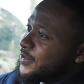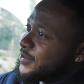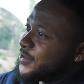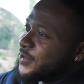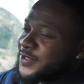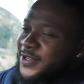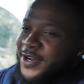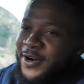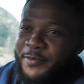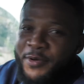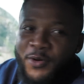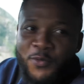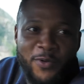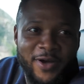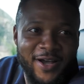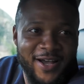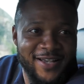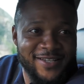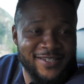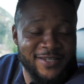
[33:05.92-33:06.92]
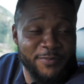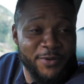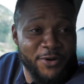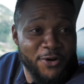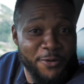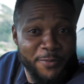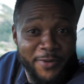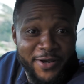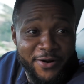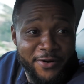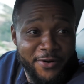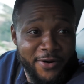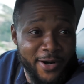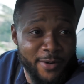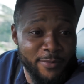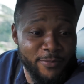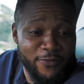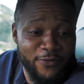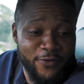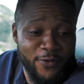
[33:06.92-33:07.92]
So tell me, when has it become a
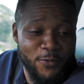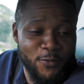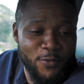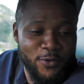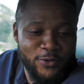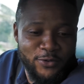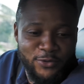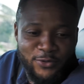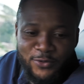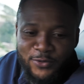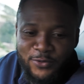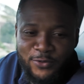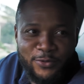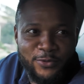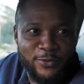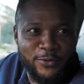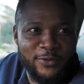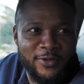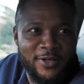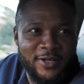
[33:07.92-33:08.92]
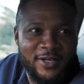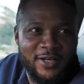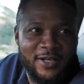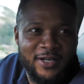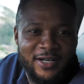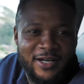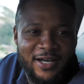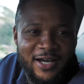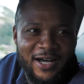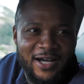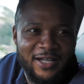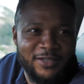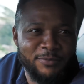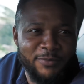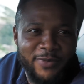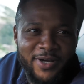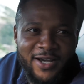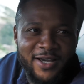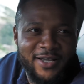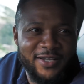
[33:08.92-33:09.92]
crime for one to
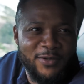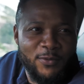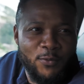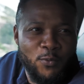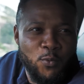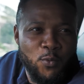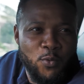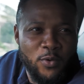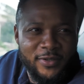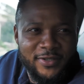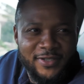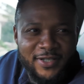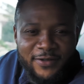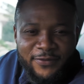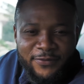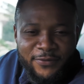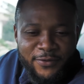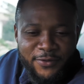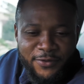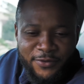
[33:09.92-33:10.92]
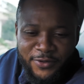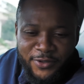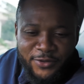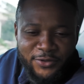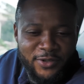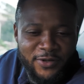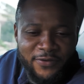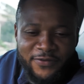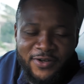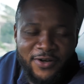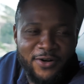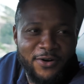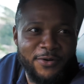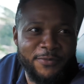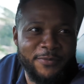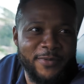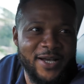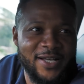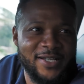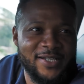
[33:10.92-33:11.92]
admire the wonderful creature of the
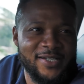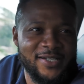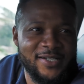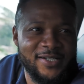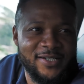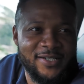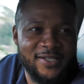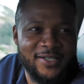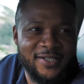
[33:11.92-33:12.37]
Almighty?